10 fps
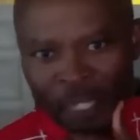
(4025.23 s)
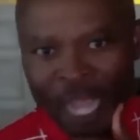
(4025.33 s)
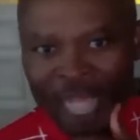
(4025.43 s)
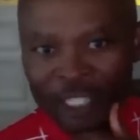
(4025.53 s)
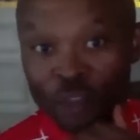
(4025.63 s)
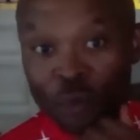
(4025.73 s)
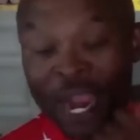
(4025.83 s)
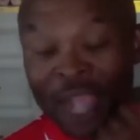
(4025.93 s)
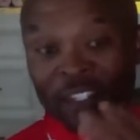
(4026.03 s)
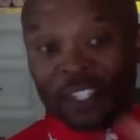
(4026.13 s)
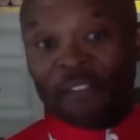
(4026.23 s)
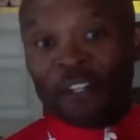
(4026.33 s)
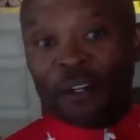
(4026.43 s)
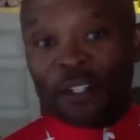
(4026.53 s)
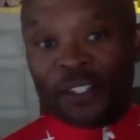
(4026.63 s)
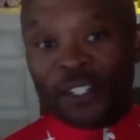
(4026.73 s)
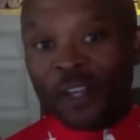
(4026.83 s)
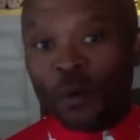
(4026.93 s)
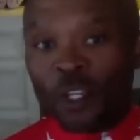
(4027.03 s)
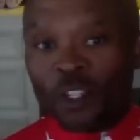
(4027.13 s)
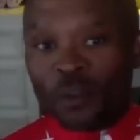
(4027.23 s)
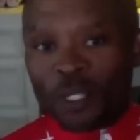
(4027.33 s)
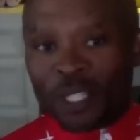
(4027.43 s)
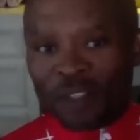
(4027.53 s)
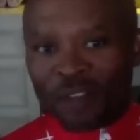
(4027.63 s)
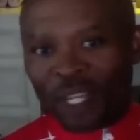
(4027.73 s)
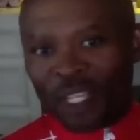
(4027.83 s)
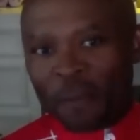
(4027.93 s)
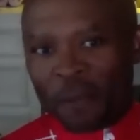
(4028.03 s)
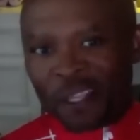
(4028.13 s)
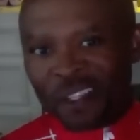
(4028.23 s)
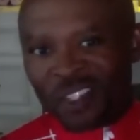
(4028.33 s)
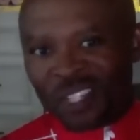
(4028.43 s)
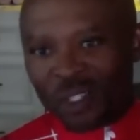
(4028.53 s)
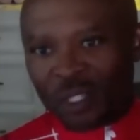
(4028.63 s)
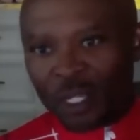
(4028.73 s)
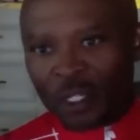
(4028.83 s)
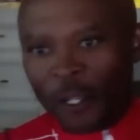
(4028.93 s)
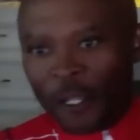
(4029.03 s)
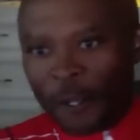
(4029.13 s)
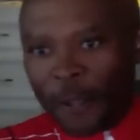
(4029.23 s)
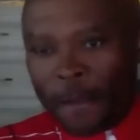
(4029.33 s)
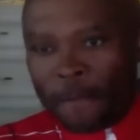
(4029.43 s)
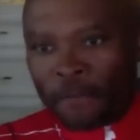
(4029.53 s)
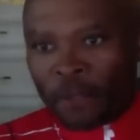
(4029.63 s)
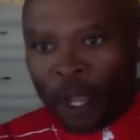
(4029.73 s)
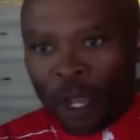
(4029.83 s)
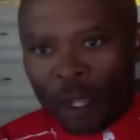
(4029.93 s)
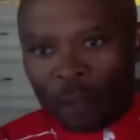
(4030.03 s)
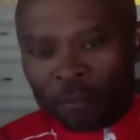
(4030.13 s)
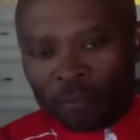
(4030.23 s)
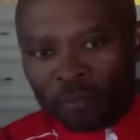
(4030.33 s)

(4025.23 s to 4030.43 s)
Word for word: I just ride 700C wheels because I try to keep it consistent. Um,